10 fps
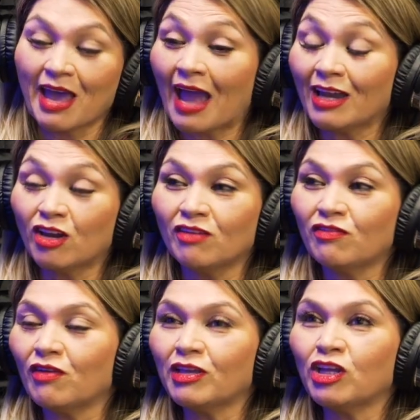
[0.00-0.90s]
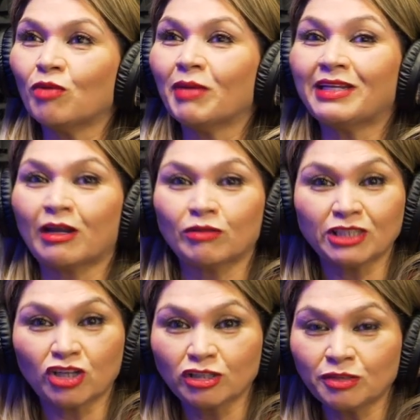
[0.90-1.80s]
I love, my dad was
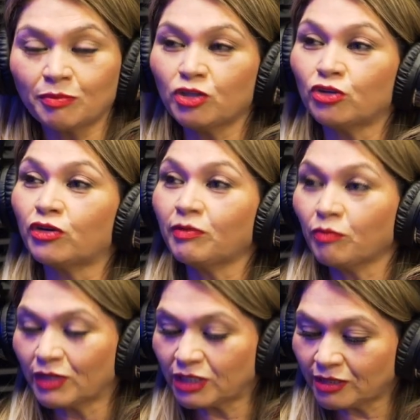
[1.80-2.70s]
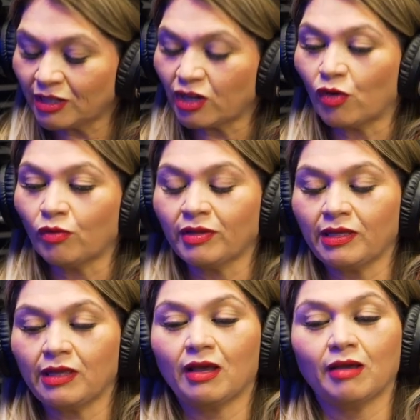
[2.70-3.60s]
an entrepreneur, which,
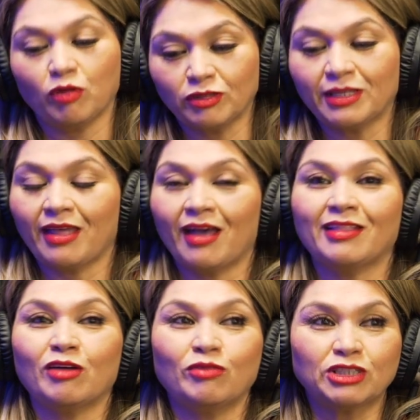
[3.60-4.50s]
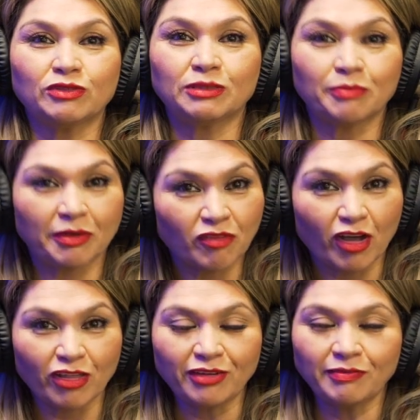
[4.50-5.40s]
Jose de Anda, which was my
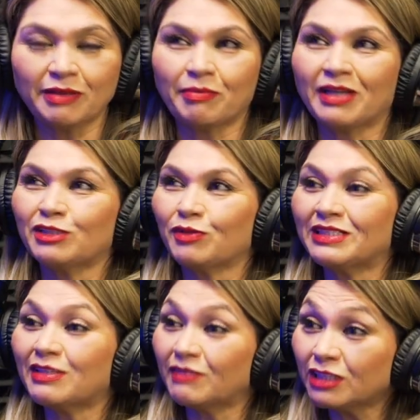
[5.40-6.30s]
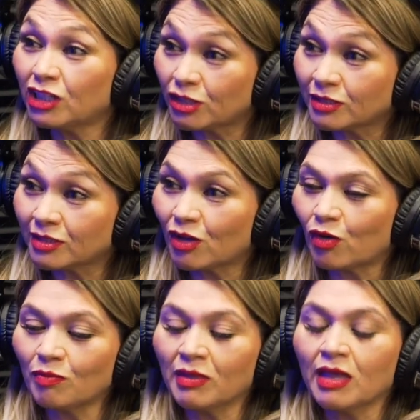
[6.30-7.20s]
father. He passed away 17 years
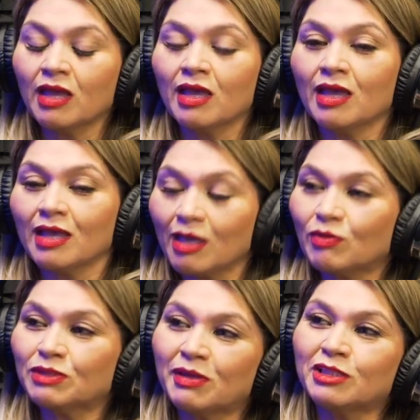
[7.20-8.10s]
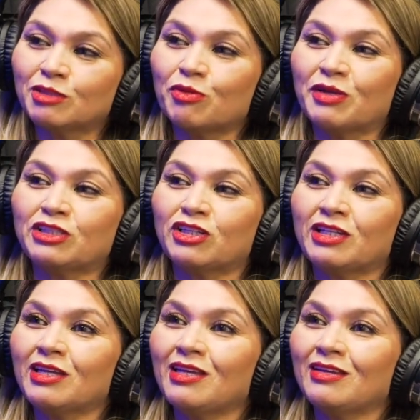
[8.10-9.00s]
ago. He was my inspiration.
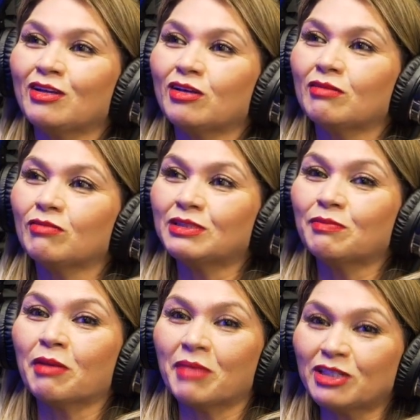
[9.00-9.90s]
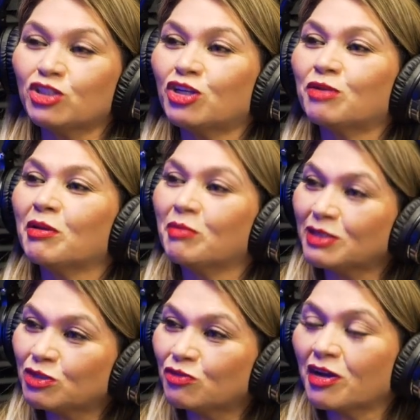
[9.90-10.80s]
He was my mentor, my
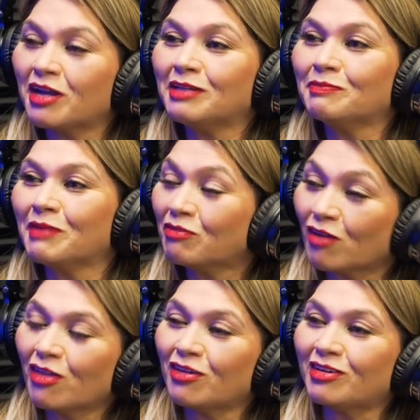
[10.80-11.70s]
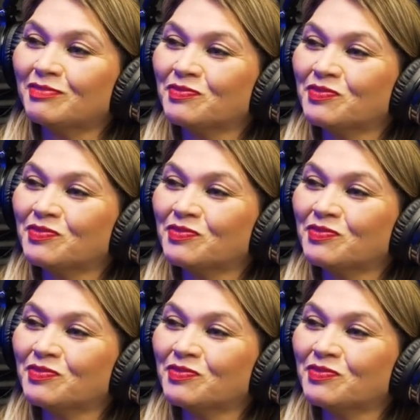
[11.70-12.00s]
best friend, my father.